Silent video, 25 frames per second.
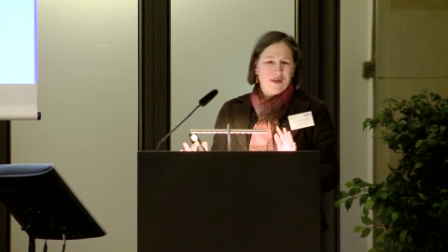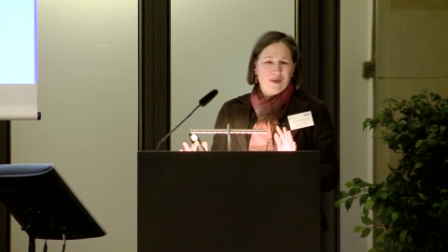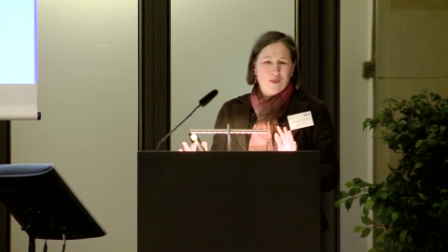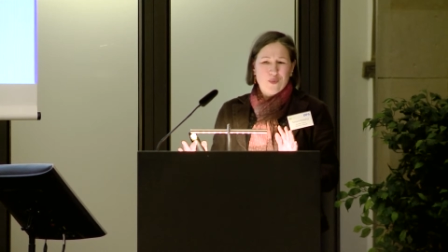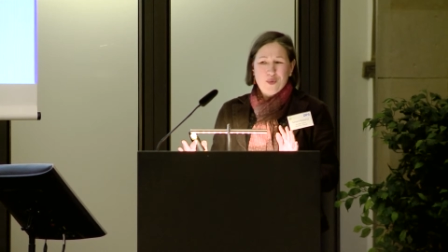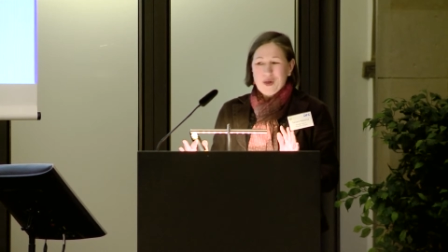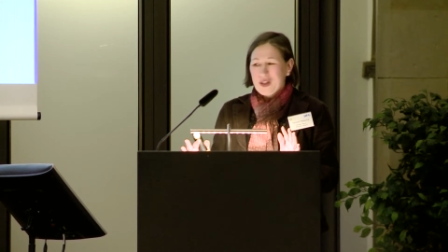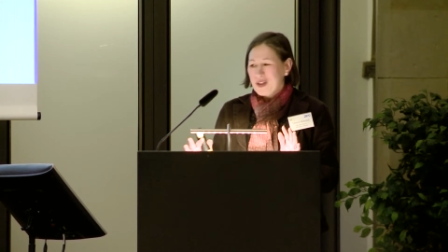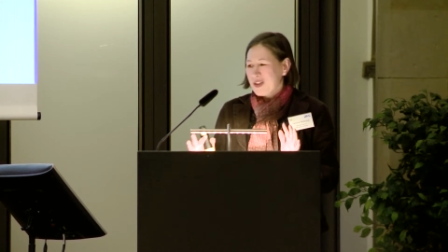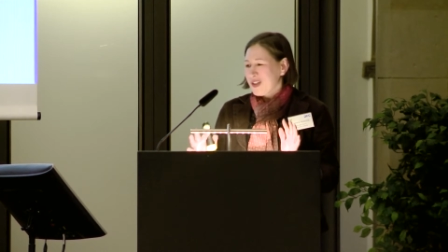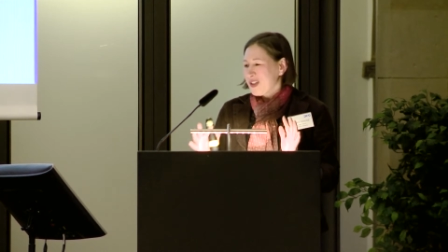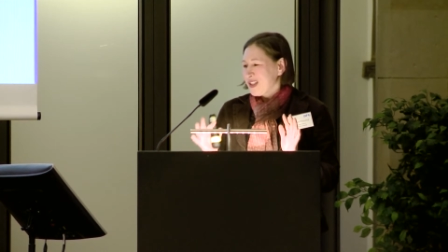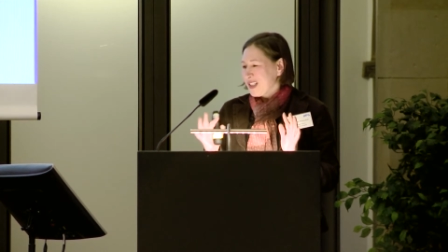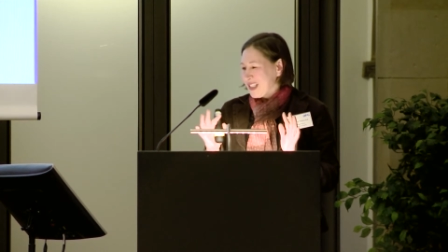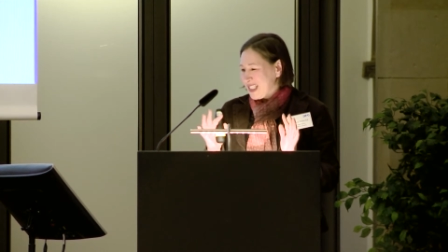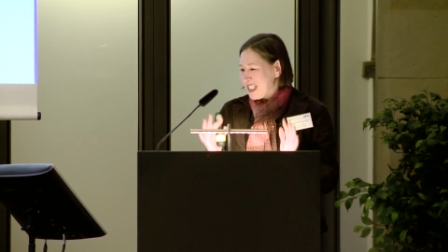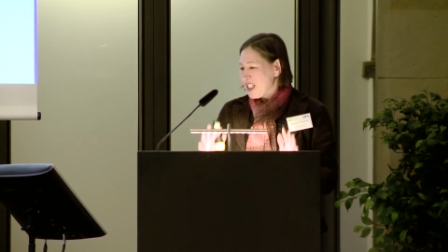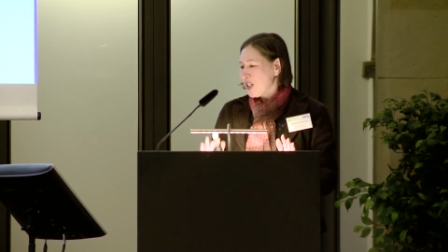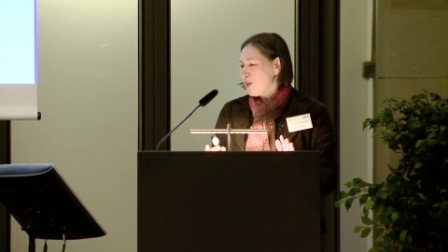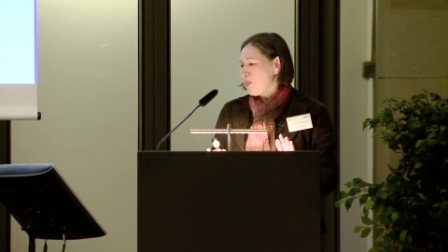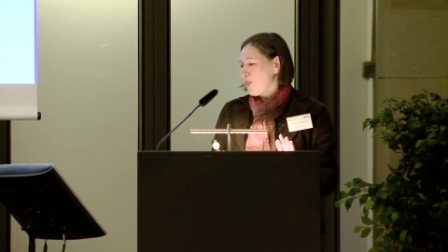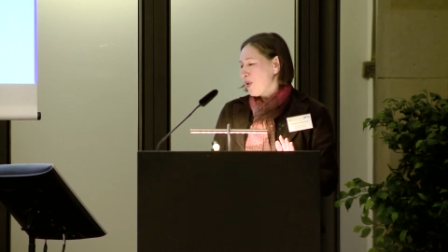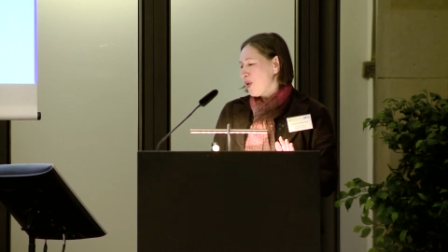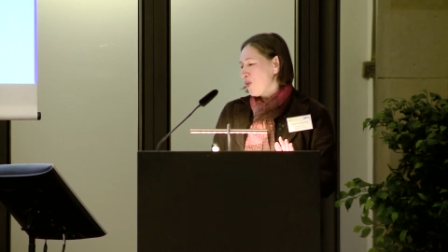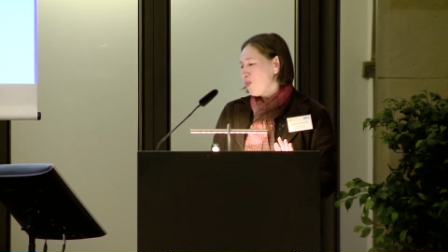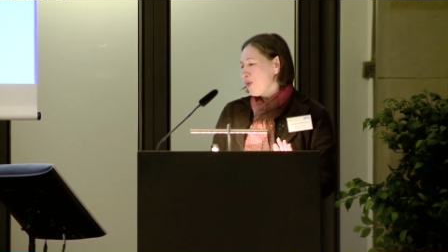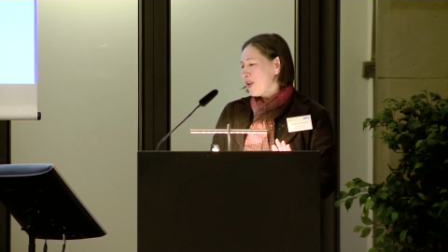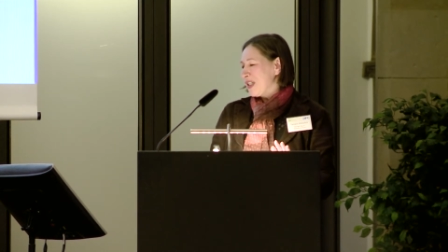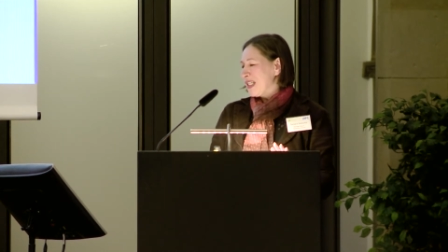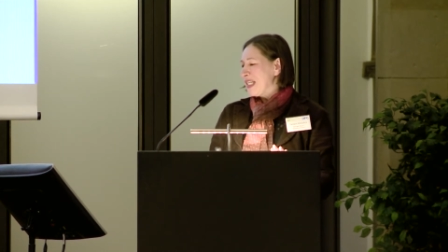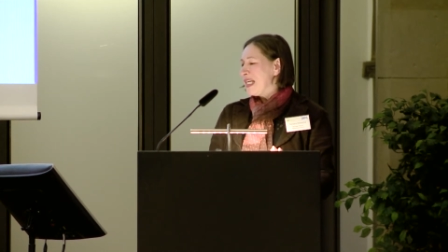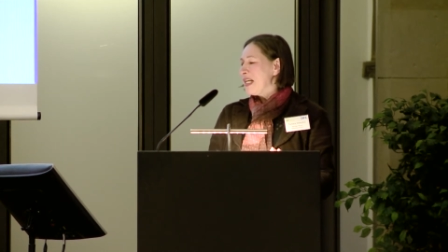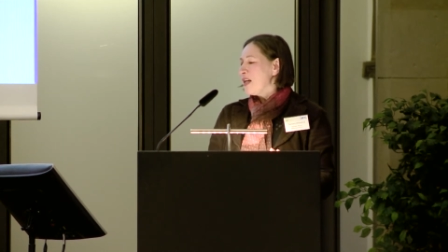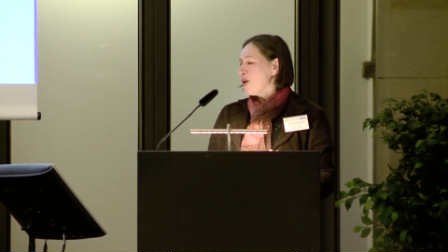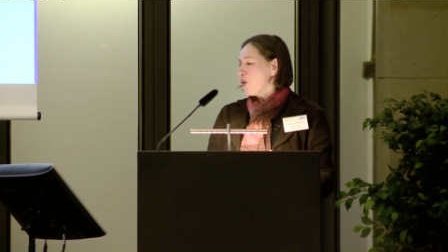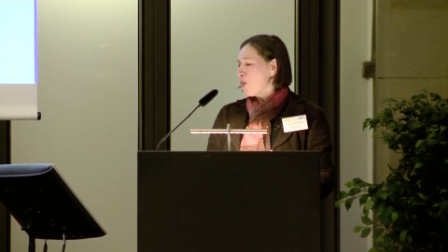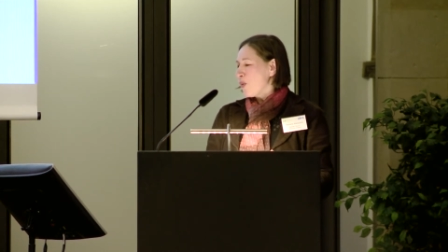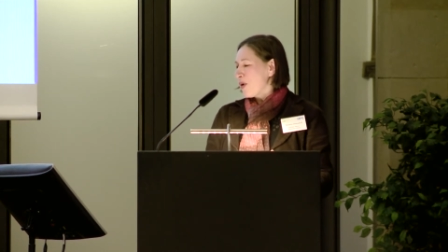which discipline we're
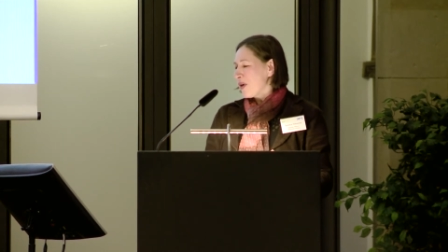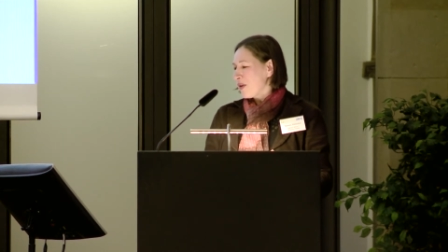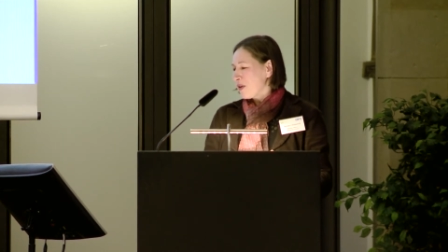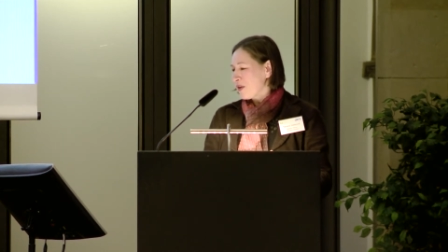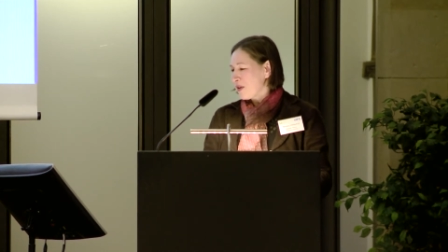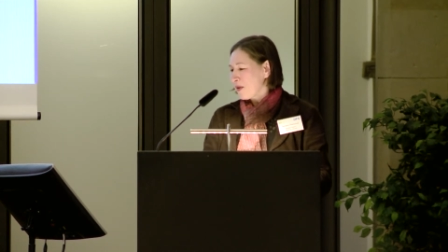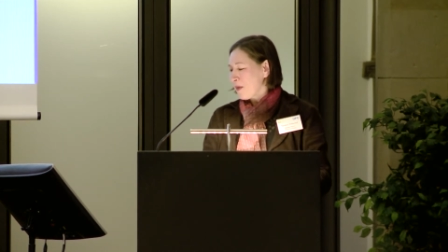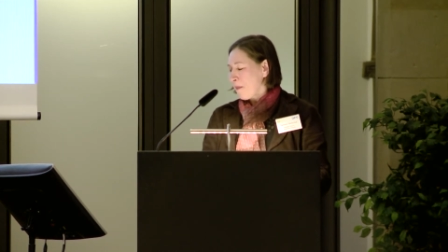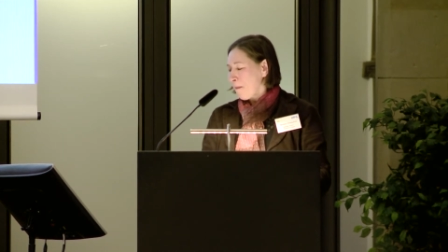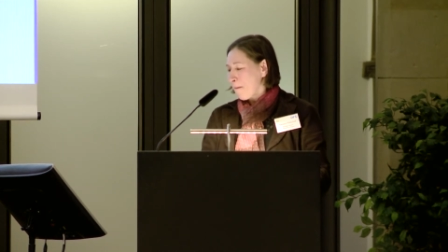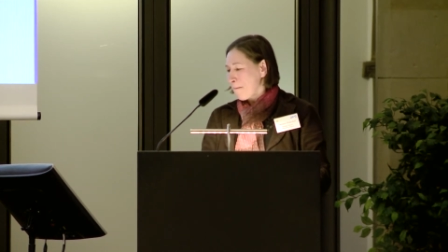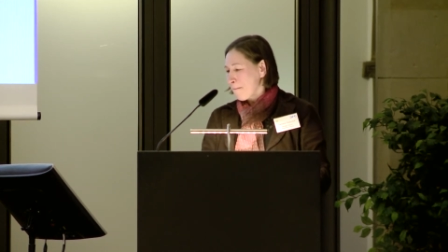dealing with.